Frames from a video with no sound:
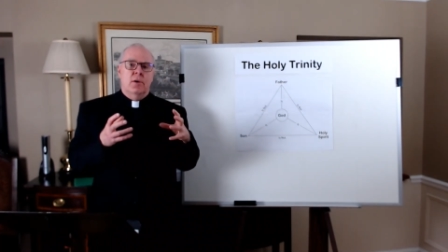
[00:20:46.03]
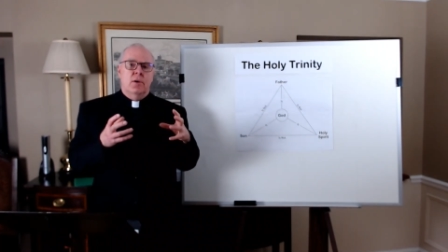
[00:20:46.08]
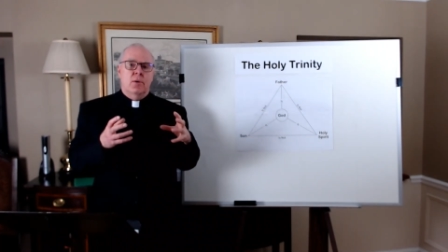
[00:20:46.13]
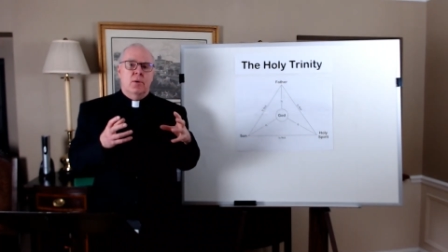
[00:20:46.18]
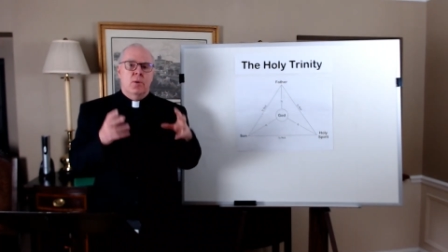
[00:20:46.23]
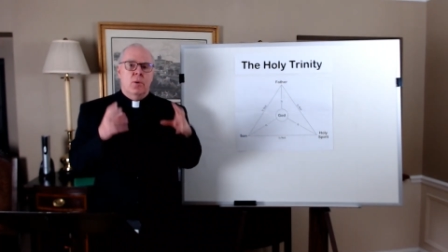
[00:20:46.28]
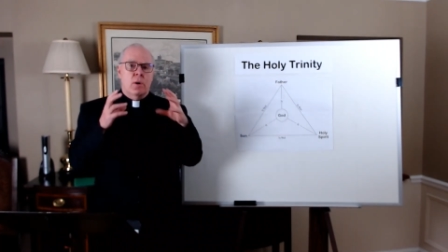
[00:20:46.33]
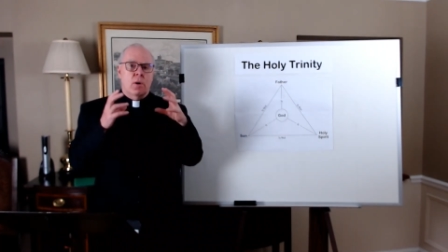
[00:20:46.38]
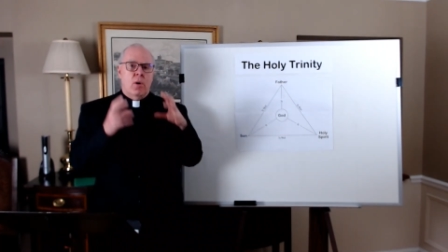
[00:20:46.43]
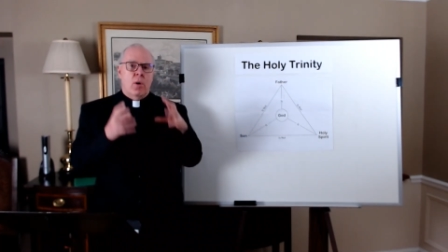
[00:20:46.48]

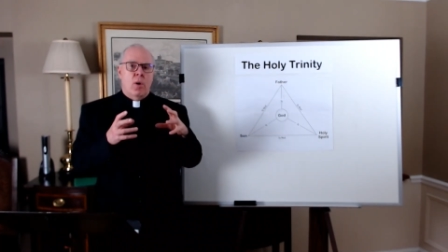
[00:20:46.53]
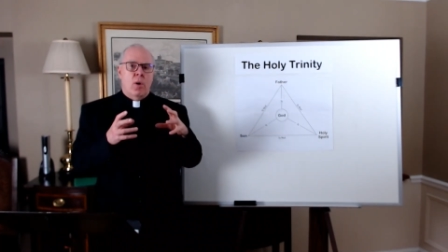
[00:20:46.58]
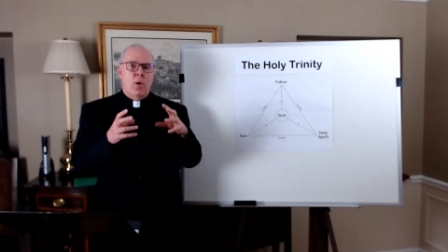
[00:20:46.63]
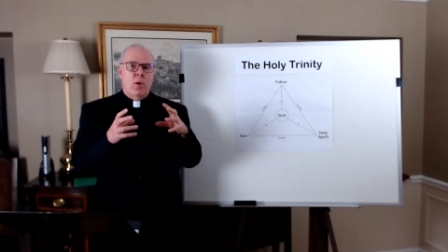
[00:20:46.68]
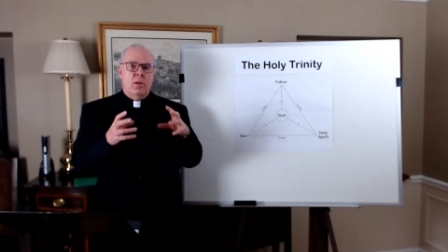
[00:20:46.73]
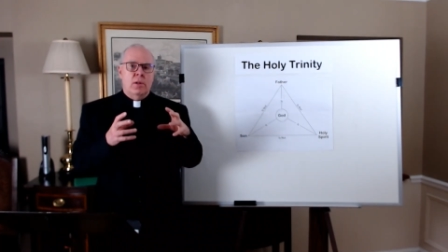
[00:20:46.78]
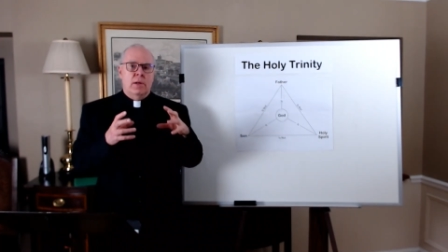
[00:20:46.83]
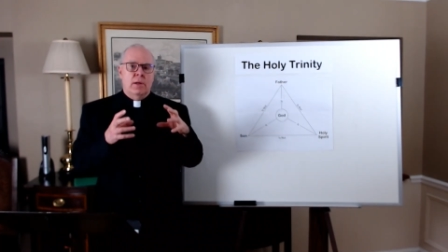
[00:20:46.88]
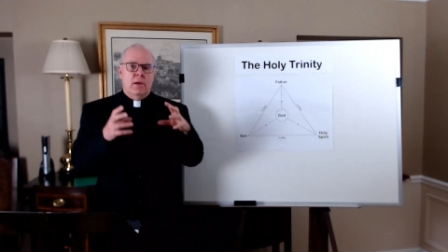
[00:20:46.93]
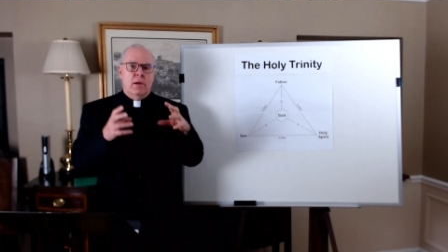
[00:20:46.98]
who are
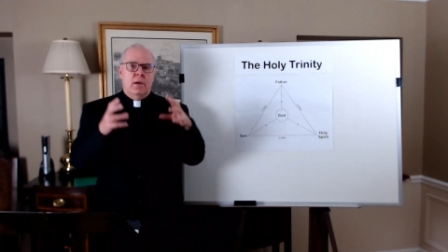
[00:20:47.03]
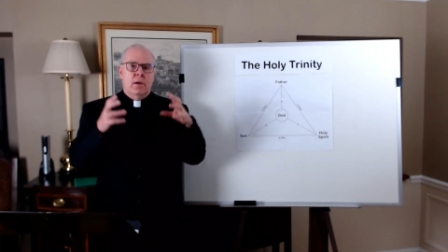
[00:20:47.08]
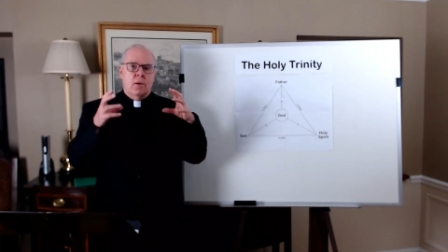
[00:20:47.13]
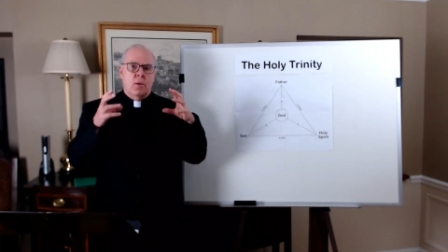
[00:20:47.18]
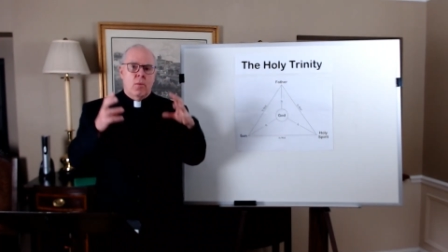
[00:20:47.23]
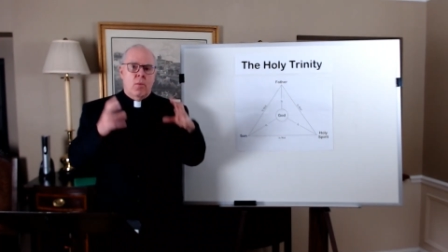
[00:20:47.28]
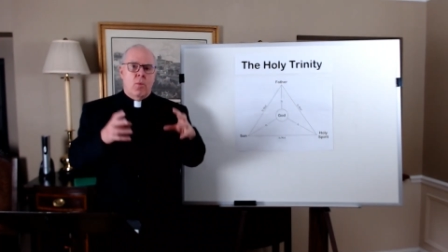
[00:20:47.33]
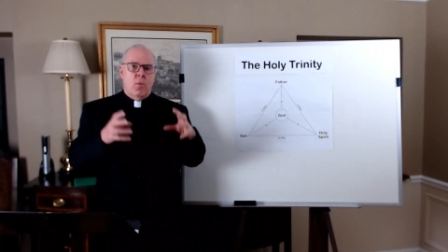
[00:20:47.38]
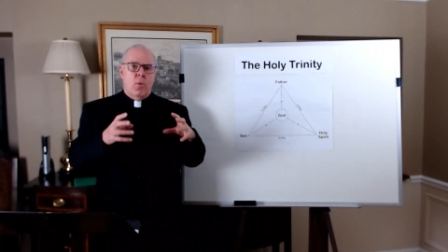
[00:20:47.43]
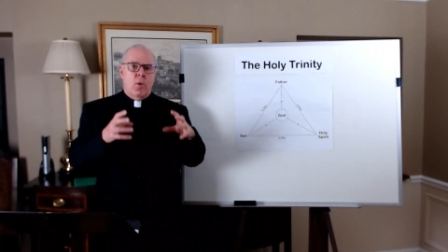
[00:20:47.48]
all
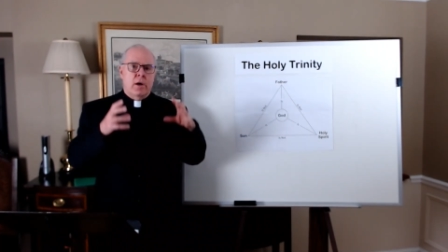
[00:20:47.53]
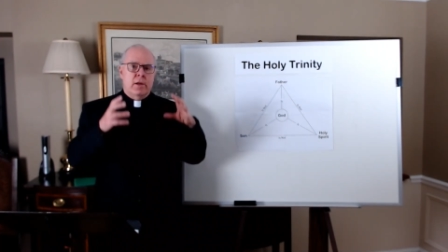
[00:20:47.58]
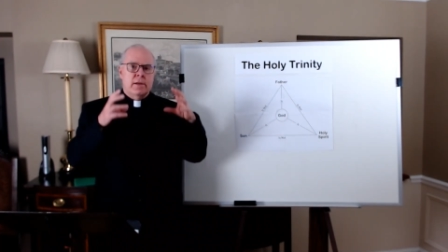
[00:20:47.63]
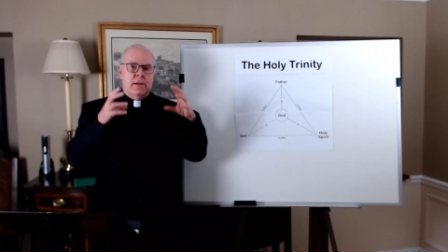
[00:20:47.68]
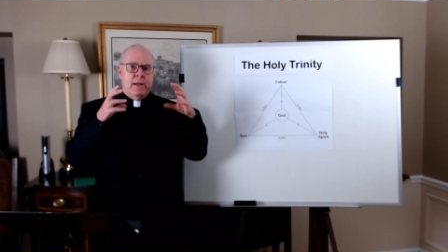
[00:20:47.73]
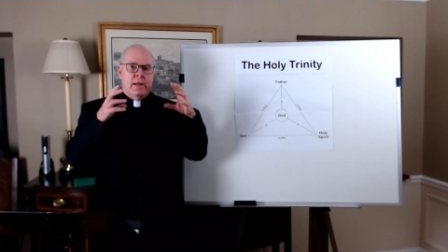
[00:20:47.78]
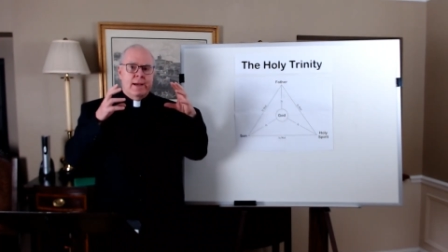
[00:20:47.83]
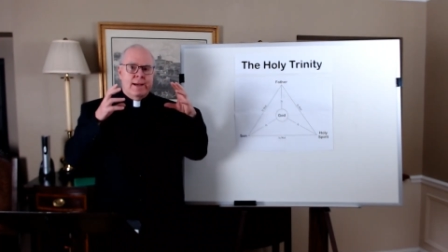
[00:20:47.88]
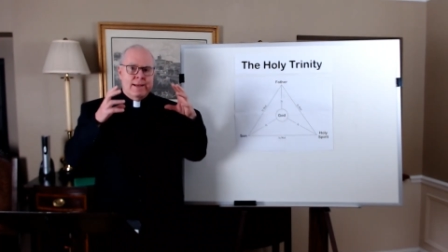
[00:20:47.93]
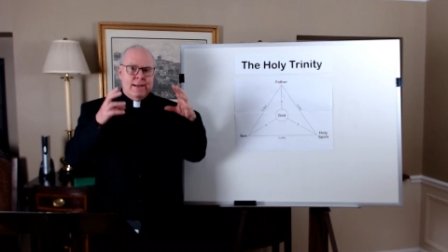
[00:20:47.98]
one
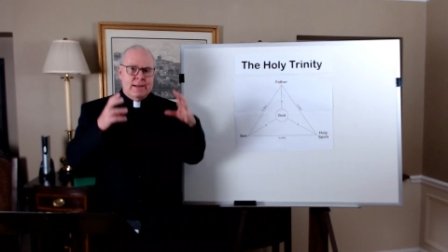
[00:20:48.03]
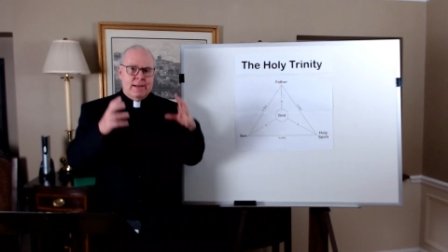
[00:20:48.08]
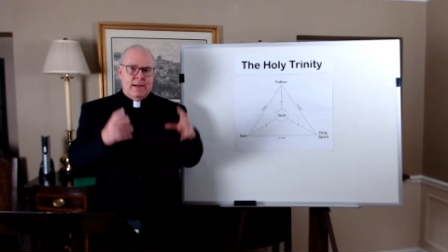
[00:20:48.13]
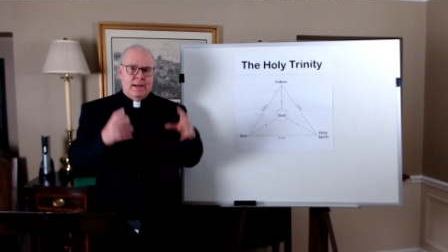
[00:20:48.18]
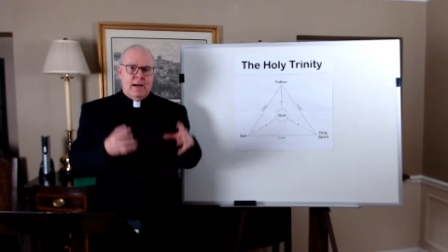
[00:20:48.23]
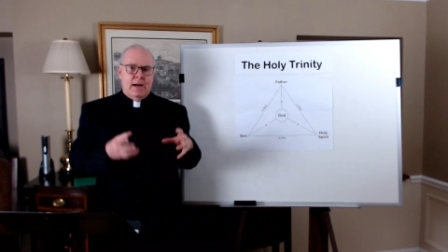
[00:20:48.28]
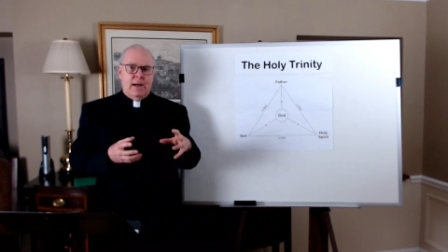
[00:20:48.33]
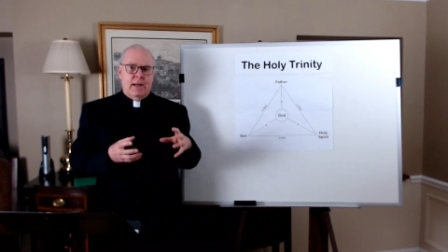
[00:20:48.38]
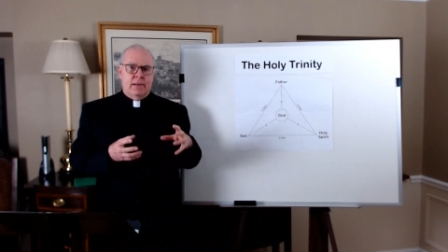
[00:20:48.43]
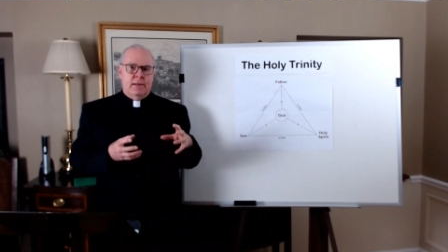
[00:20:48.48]

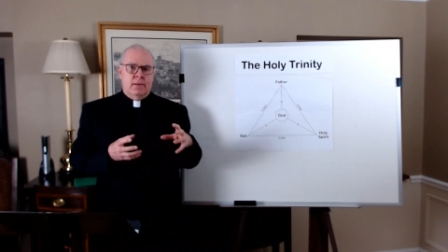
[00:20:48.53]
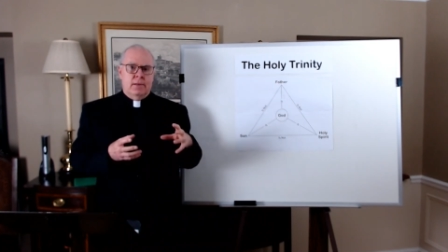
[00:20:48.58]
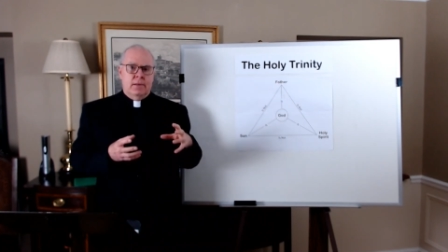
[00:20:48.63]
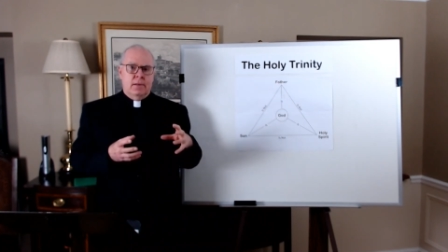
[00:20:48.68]
God,